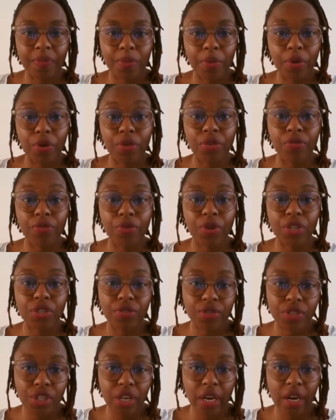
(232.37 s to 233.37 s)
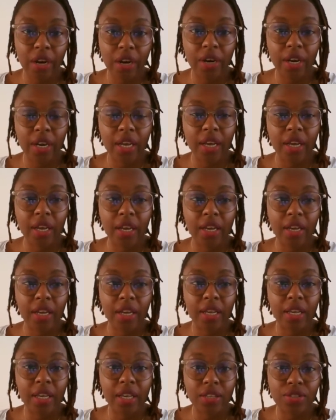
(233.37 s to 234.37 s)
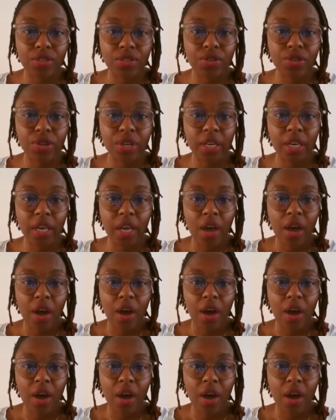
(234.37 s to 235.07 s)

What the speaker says: both of which share a history